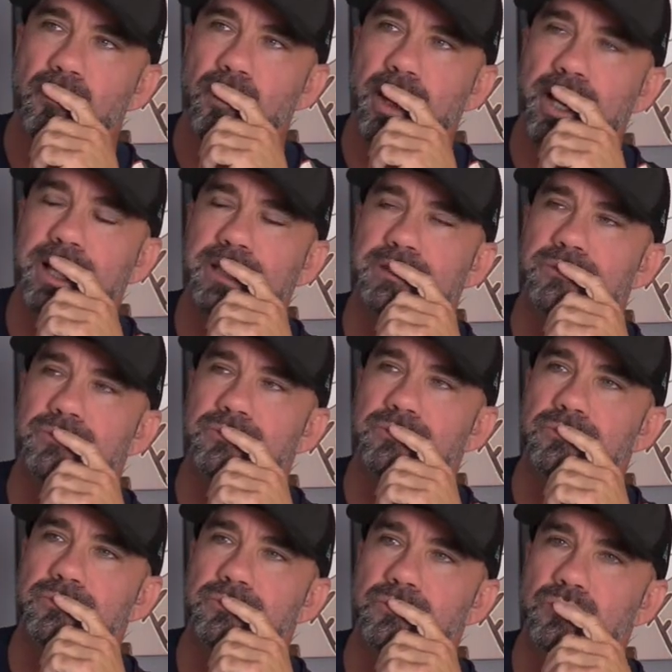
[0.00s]

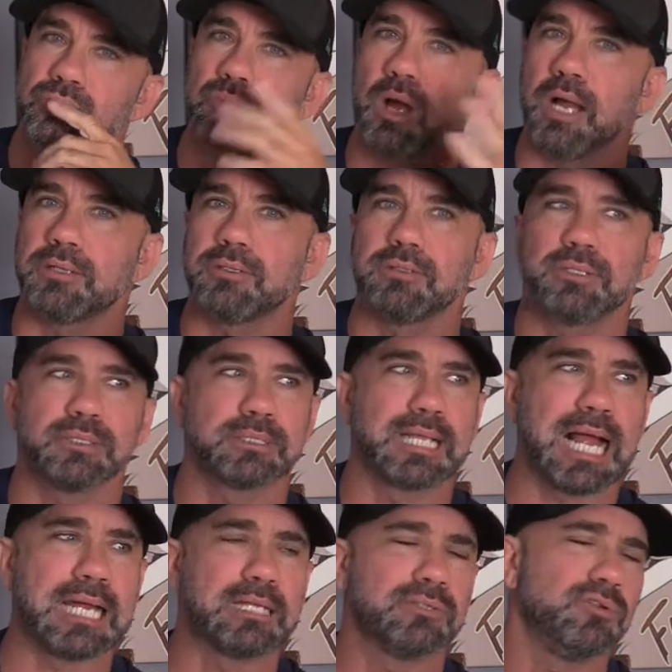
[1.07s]
And Rodgers has
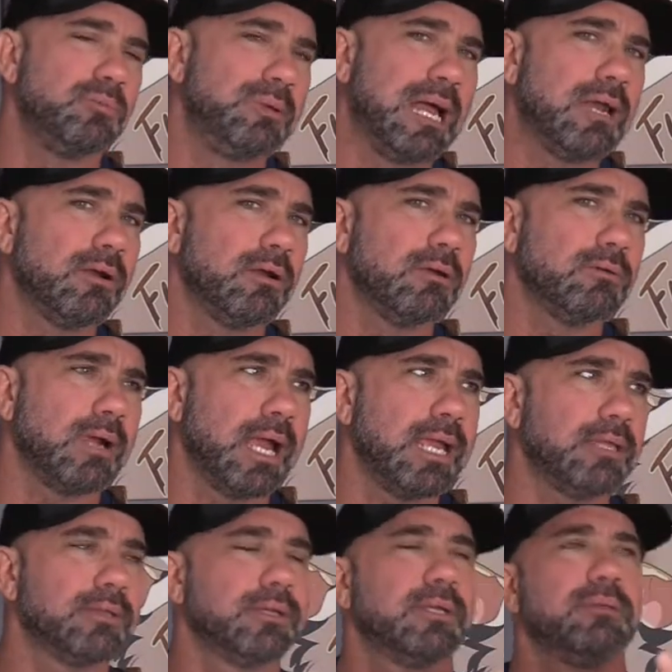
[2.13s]
got to do better,
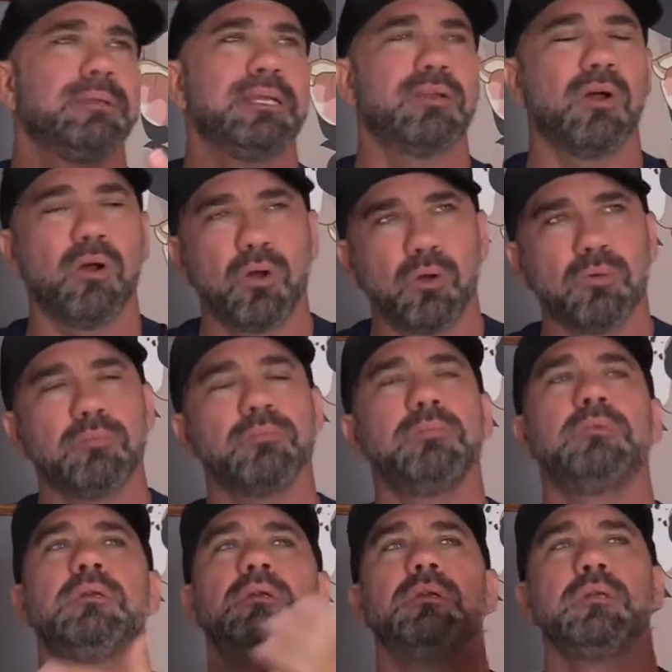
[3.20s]
right? They're going to be at
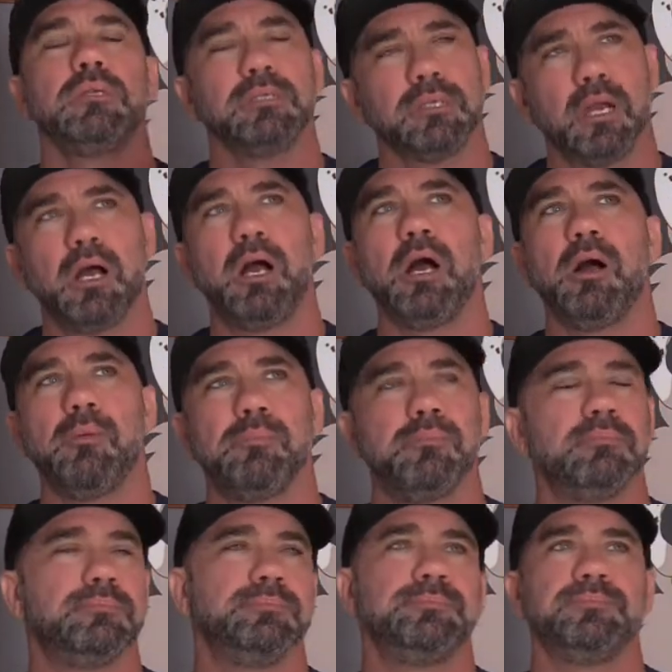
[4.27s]
home.
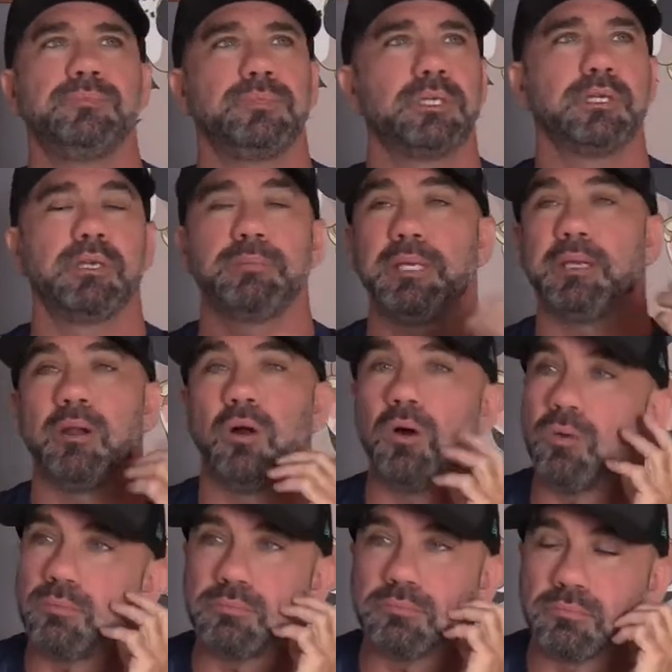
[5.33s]
They're going to be at
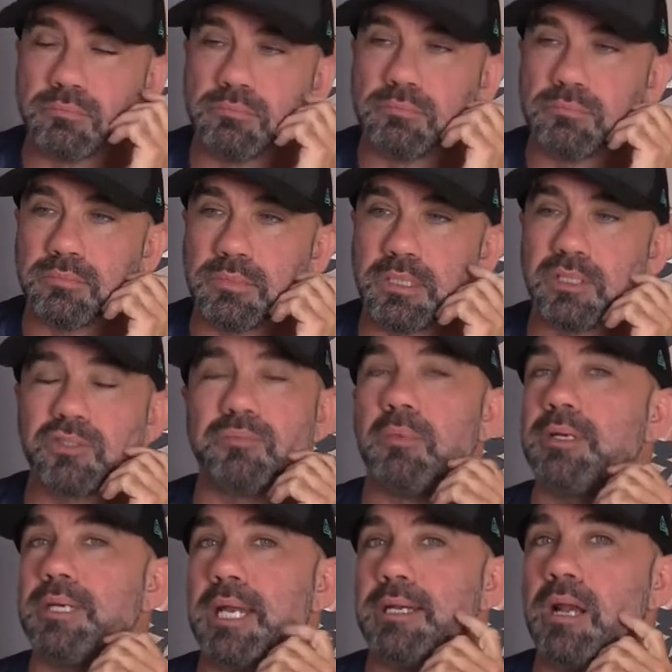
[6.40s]
home, and it's
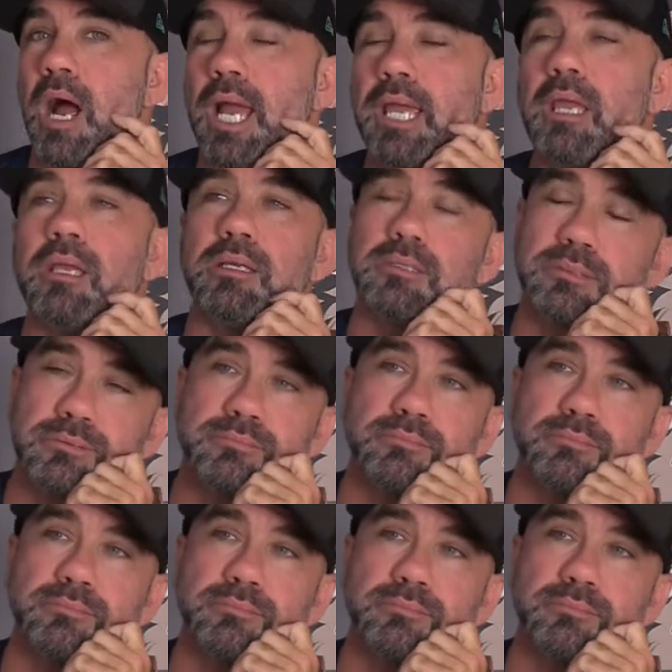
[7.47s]
Monday night.